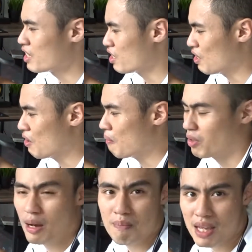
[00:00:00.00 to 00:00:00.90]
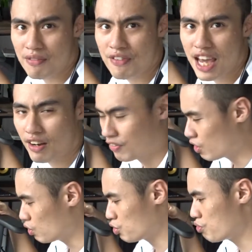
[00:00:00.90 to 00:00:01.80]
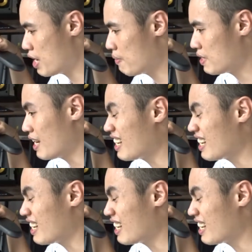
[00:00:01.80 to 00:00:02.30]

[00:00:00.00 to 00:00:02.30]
I'm not a big fan of those ribs and